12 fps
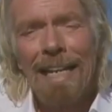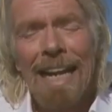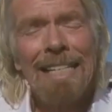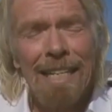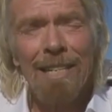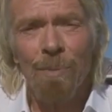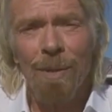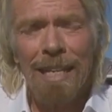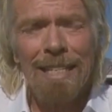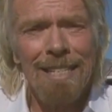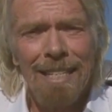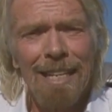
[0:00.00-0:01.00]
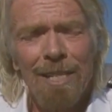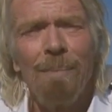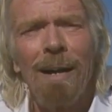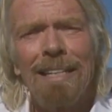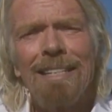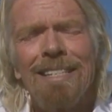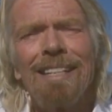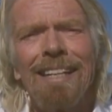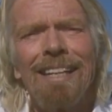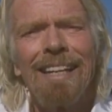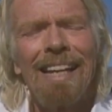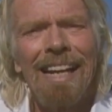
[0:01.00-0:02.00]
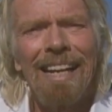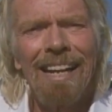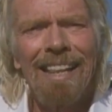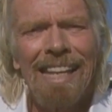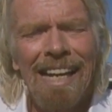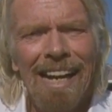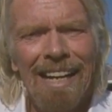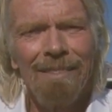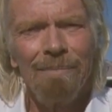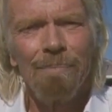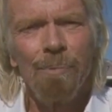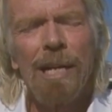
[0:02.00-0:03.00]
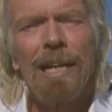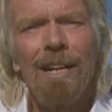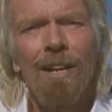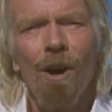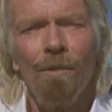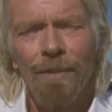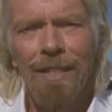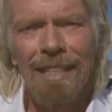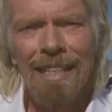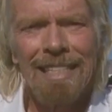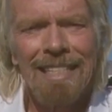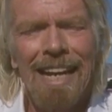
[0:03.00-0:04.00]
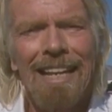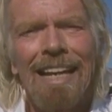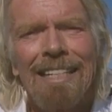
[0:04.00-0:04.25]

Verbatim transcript: My guess is within six months, and, and I think I can pretty confidently say